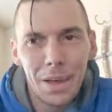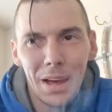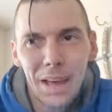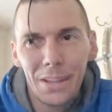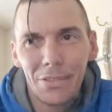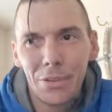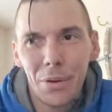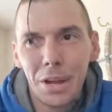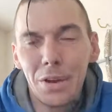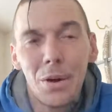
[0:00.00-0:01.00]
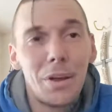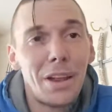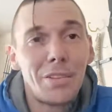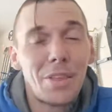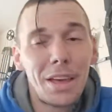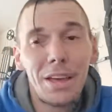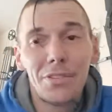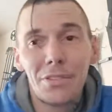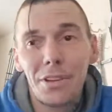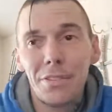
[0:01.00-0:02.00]
and so and the thing
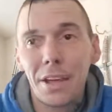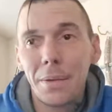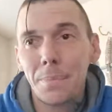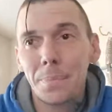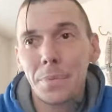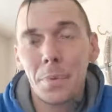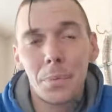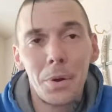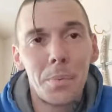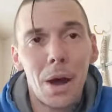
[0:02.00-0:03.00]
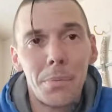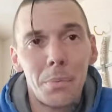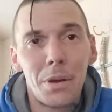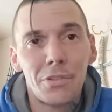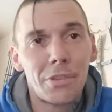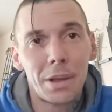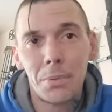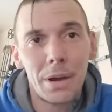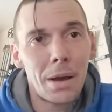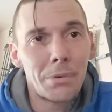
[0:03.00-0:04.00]
is he's like, the real problem is like,
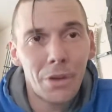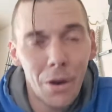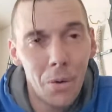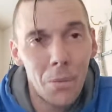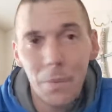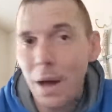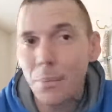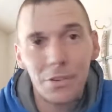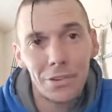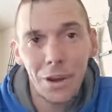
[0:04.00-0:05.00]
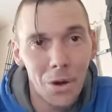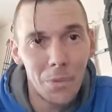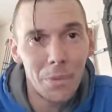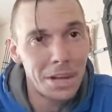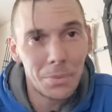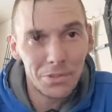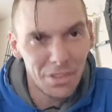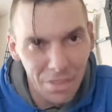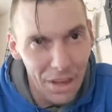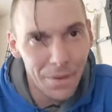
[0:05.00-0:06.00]
when I was home, I wasn't home. He
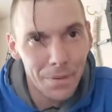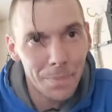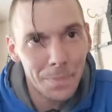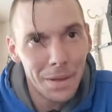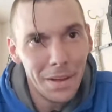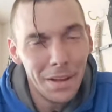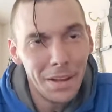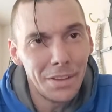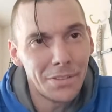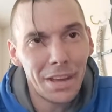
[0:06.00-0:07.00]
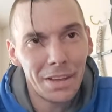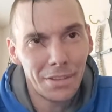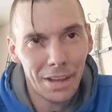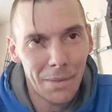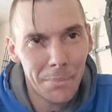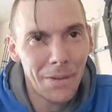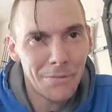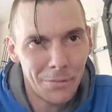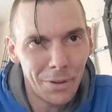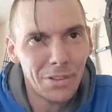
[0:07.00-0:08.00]
wasn't there. He's like, I'm
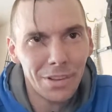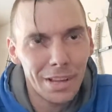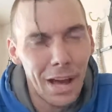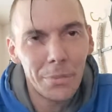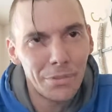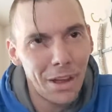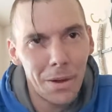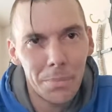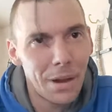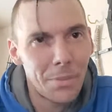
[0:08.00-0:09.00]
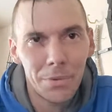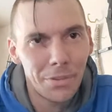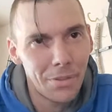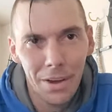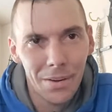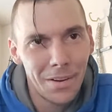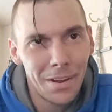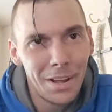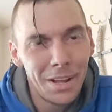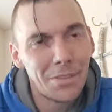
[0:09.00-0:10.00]
not physically, I was there, but I wasn't there.
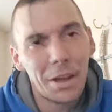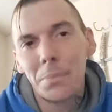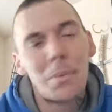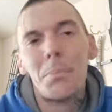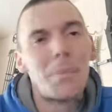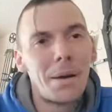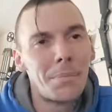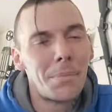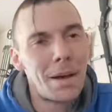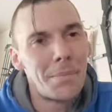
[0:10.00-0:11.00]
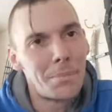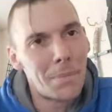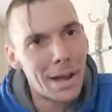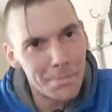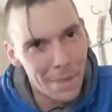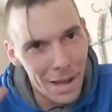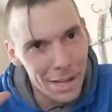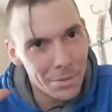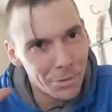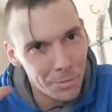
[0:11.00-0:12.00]
It's like my
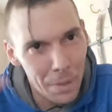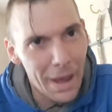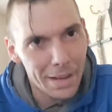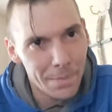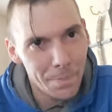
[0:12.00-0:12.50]
mind was back